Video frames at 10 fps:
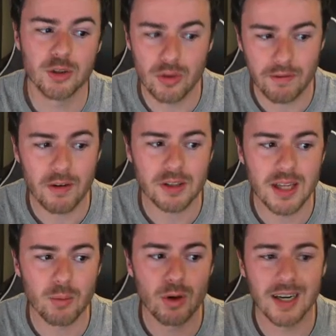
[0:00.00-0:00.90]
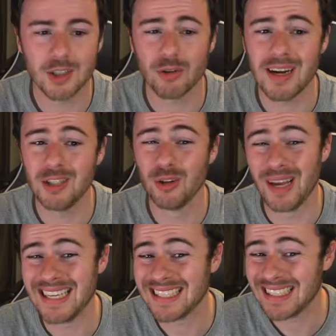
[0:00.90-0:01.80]
So the first thing we're going to try and do
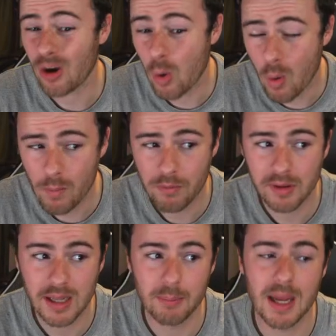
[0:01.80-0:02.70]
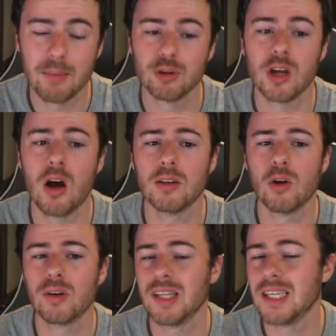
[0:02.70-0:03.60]
is hopefully be able to
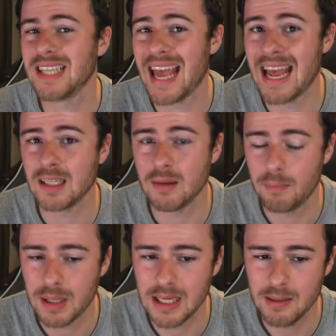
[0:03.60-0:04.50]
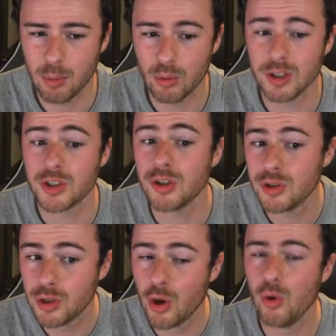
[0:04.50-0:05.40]
unlock this XP bonus
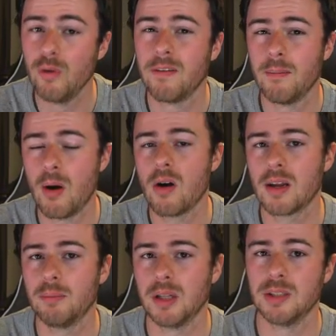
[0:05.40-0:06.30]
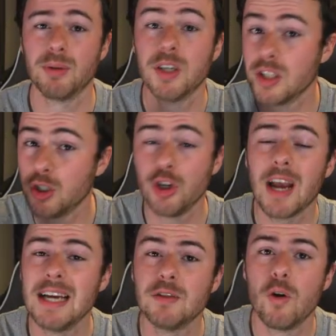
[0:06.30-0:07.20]
2 for Marketplace, because as you
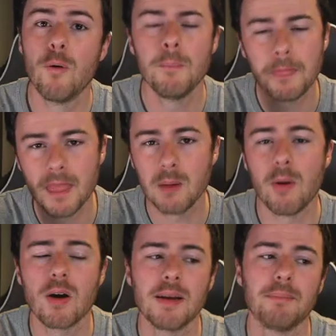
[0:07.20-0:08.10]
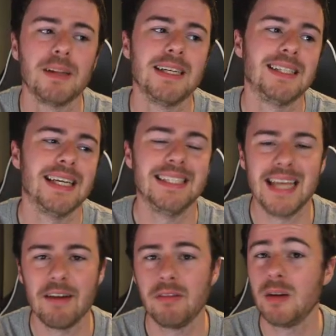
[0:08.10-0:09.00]
guys know, the Marketplace is
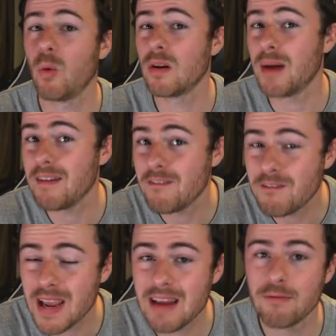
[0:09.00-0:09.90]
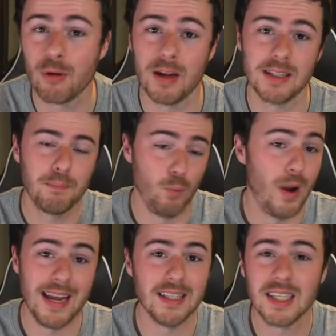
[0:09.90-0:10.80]
definitely one of my favorite
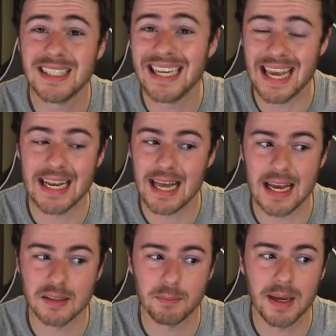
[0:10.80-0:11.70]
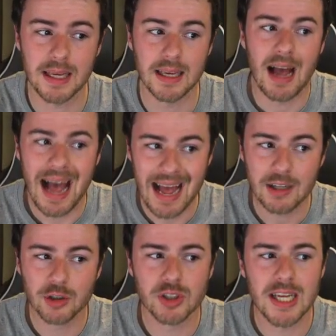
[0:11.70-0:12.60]
ways to gain XP,
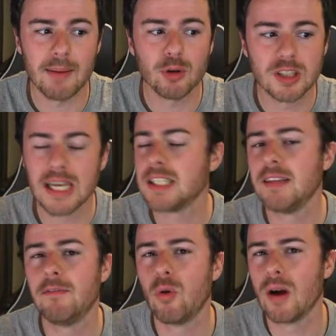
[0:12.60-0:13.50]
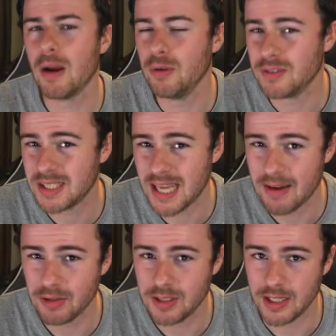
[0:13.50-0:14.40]
and you'll see I'm on 64 out of
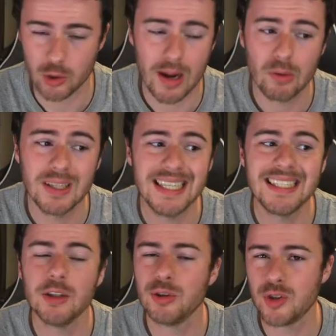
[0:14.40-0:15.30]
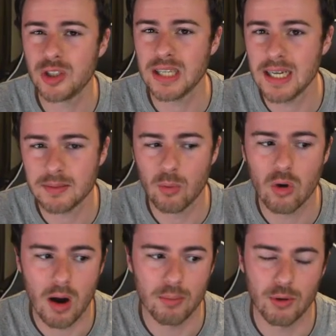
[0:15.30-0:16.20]
70, so I only need to do 6
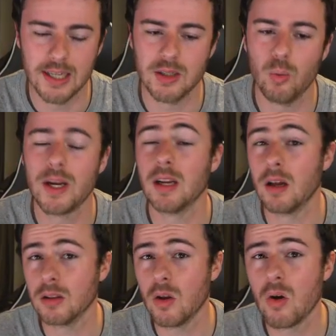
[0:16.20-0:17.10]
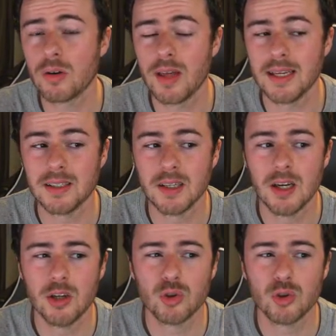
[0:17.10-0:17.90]
more upgrades and we can unlock this.